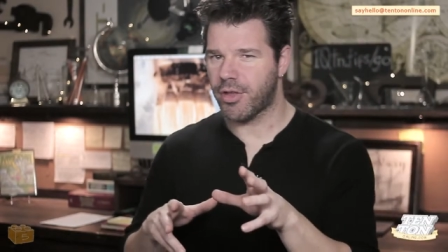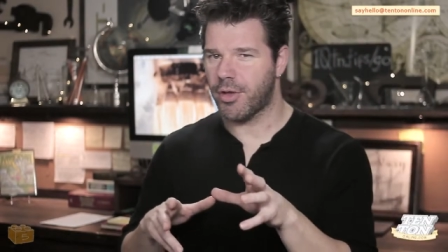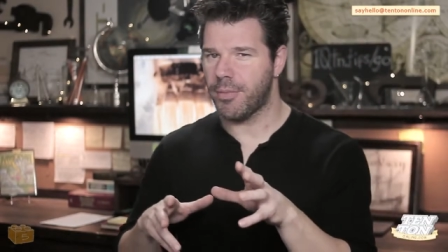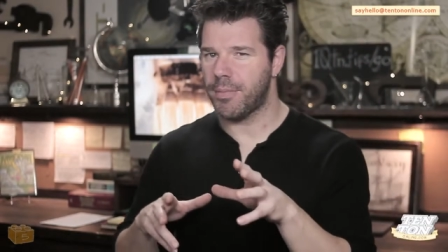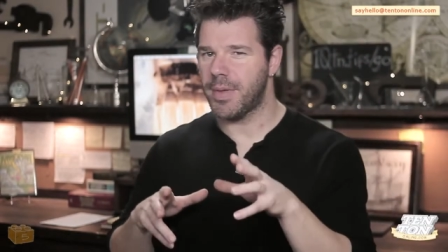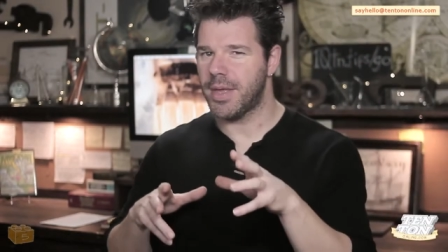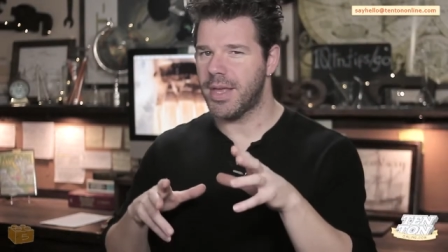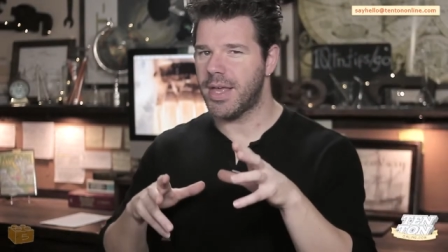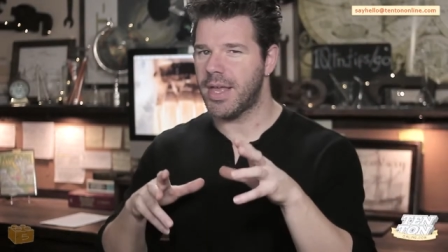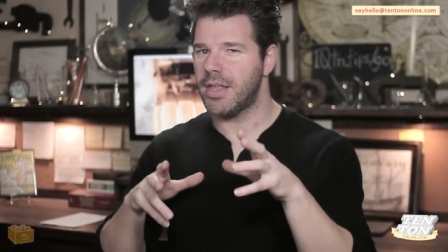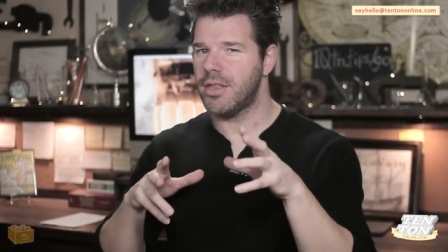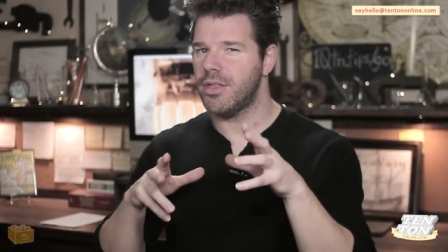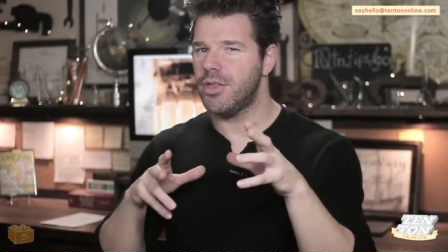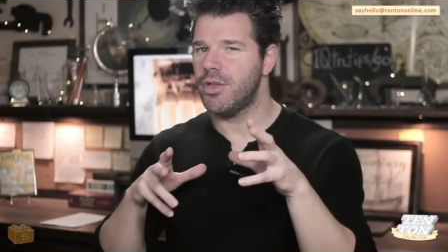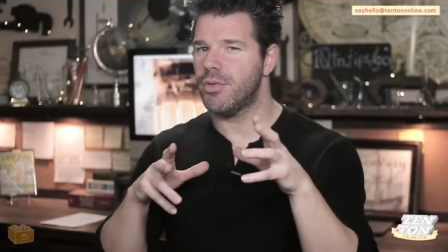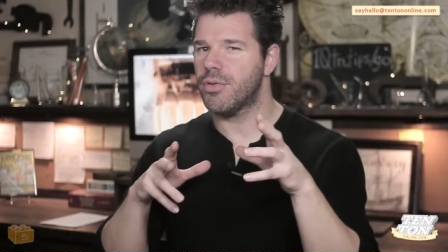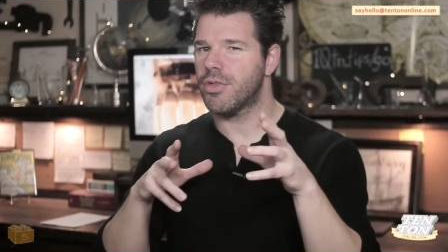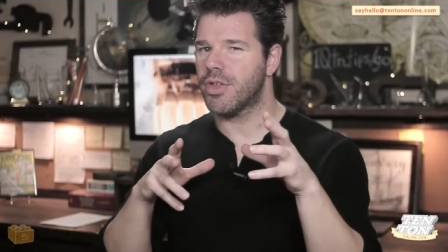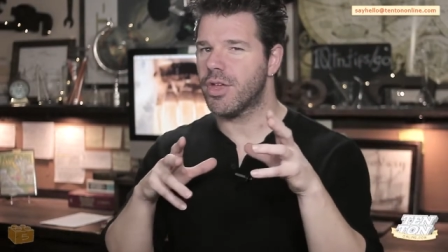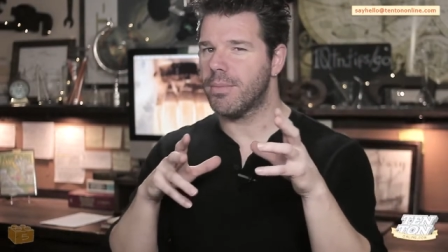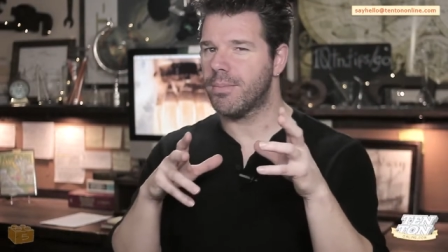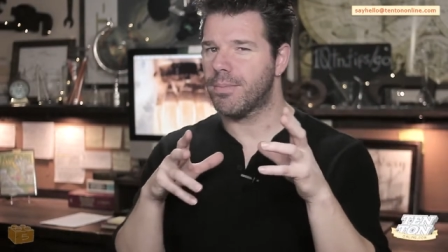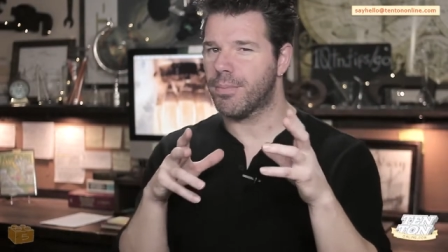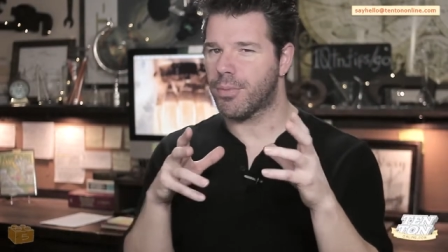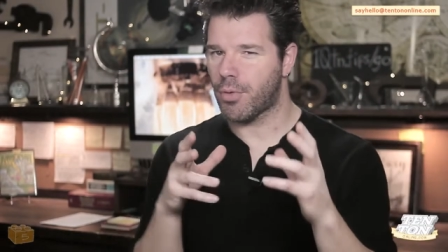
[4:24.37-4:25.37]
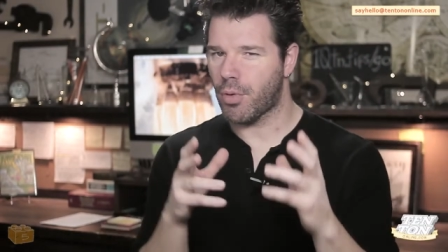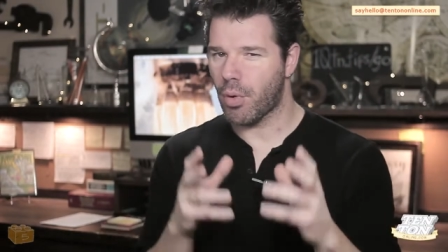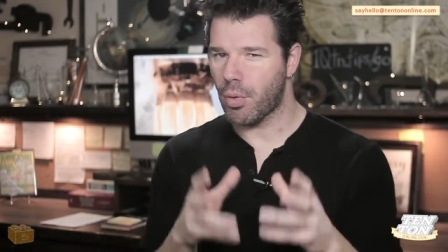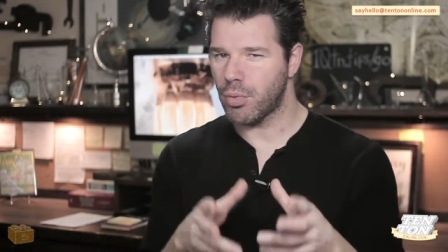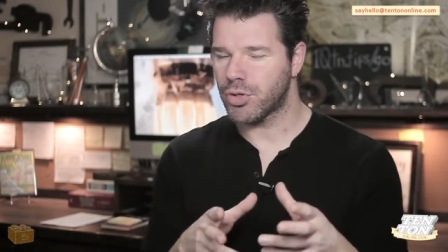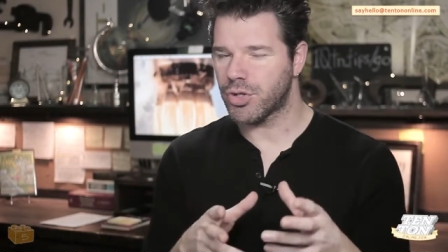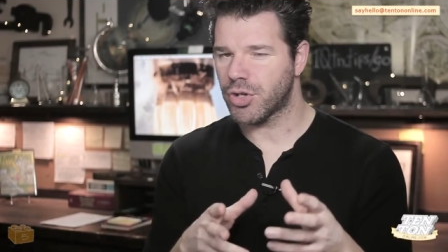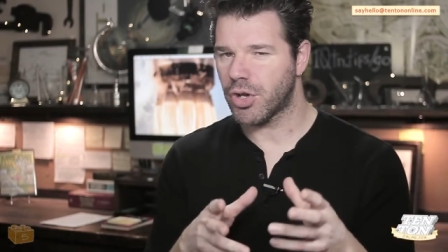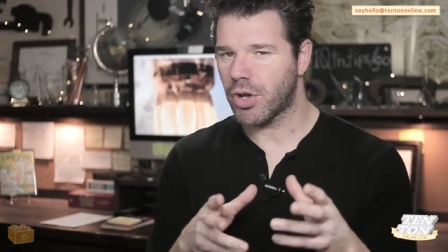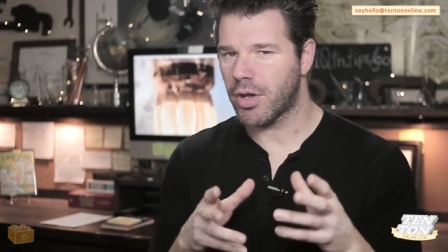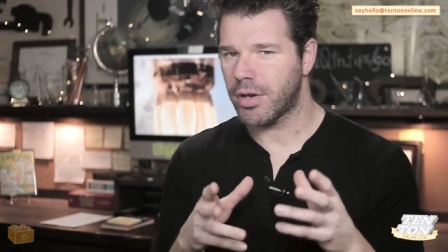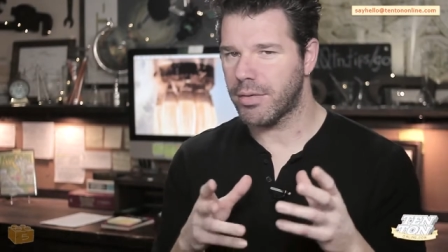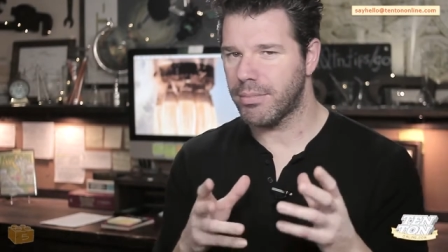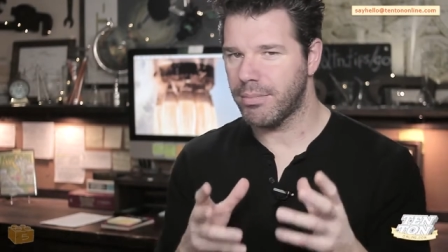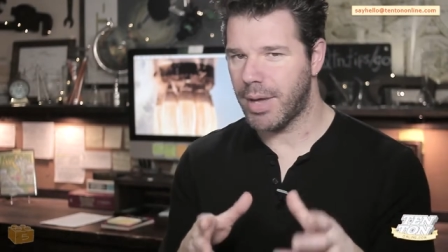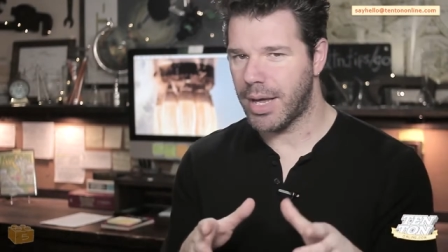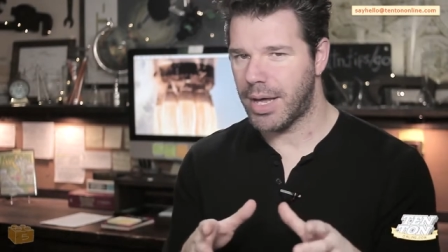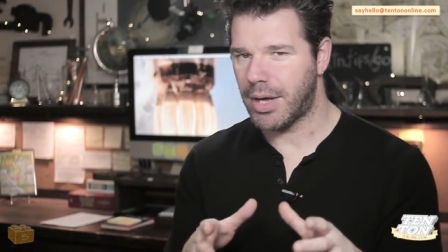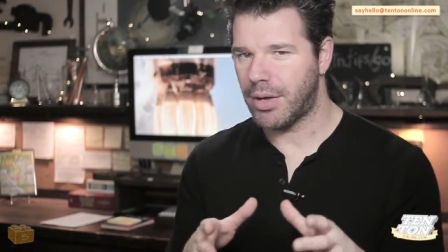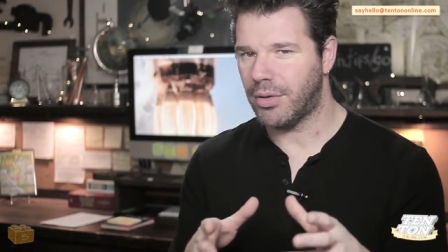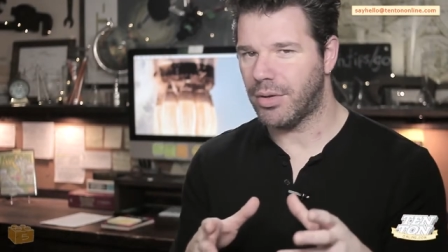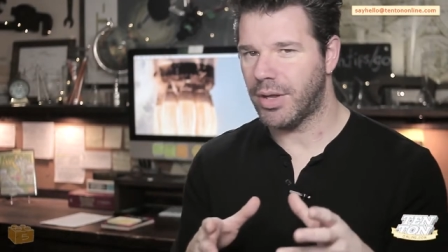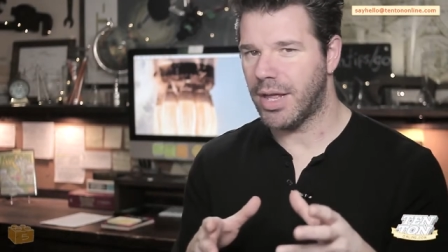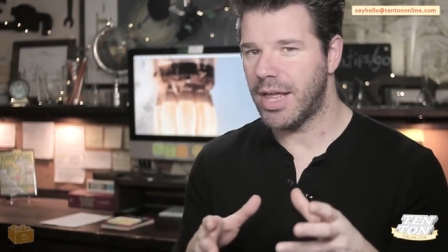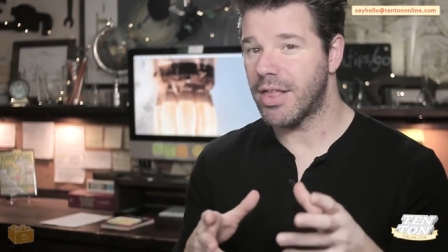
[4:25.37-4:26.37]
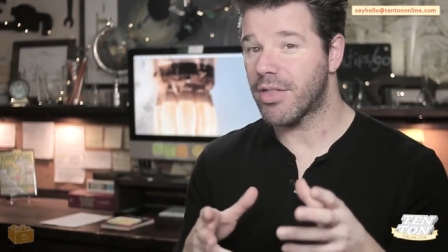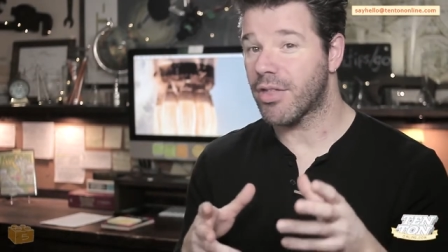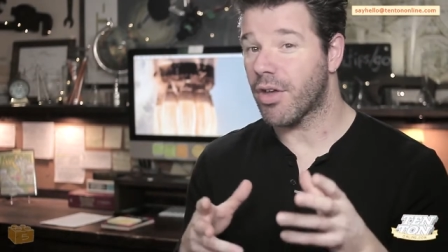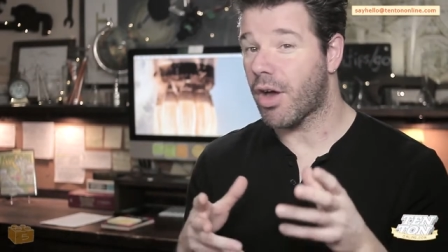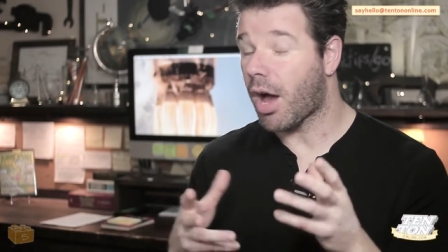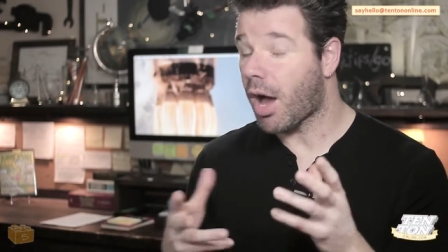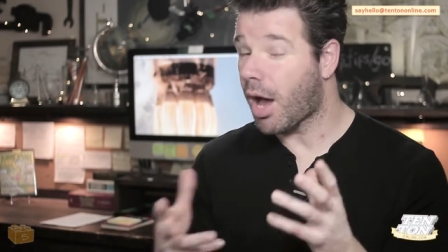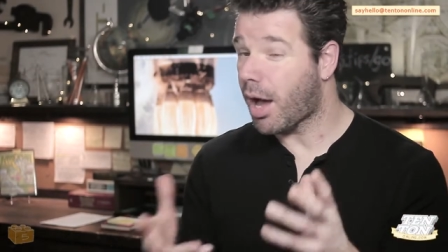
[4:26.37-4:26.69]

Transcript: to begin using ProtonMail is